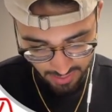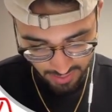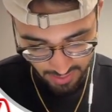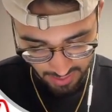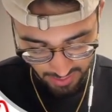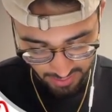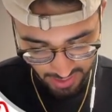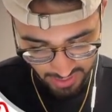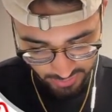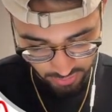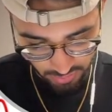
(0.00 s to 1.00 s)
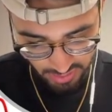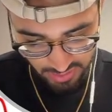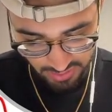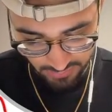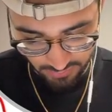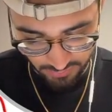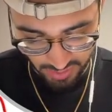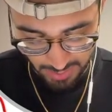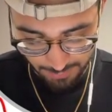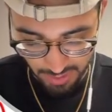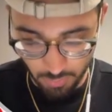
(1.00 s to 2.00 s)
and actually
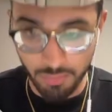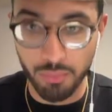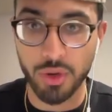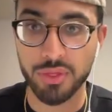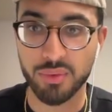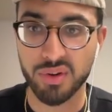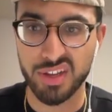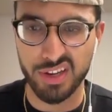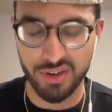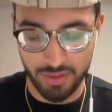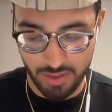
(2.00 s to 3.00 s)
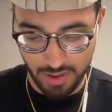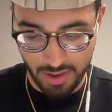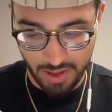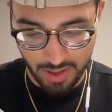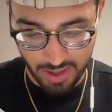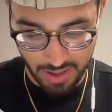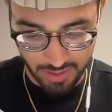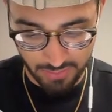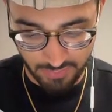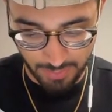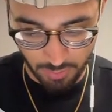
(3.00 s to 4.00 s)
divide by 1.3 here and
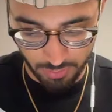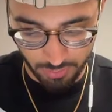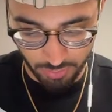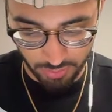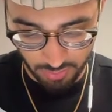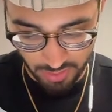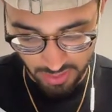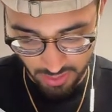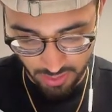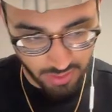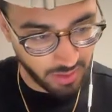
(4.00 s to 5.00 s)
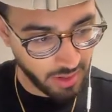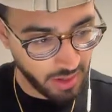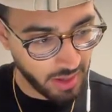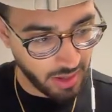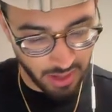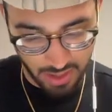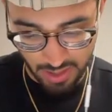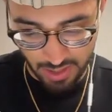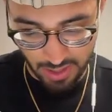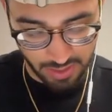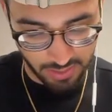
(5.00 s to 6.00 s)
divide by 1.3 here.
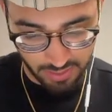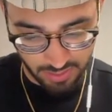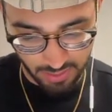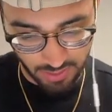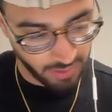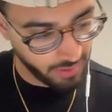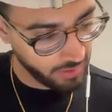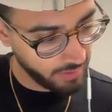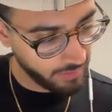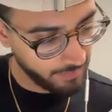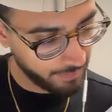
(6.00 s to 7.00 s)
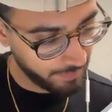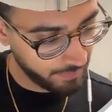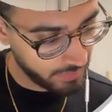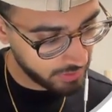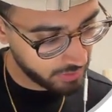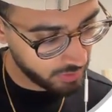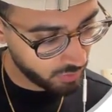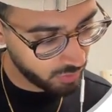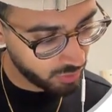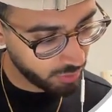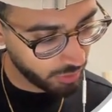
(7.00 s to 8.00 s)
And let's do
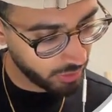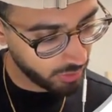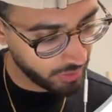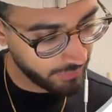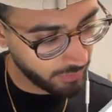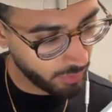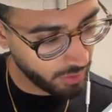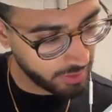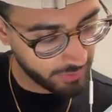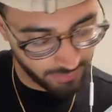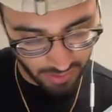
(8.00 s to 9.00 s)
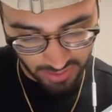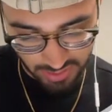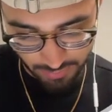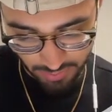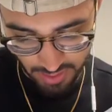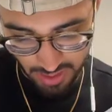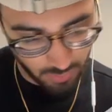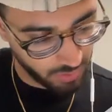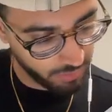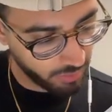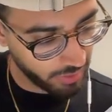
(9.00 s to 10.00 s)
2.34 divided by
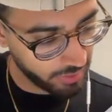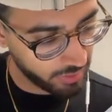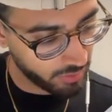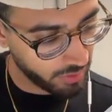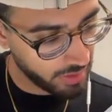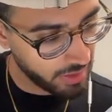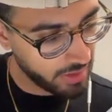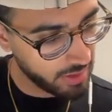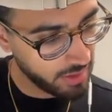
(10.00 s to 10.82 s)
1.3.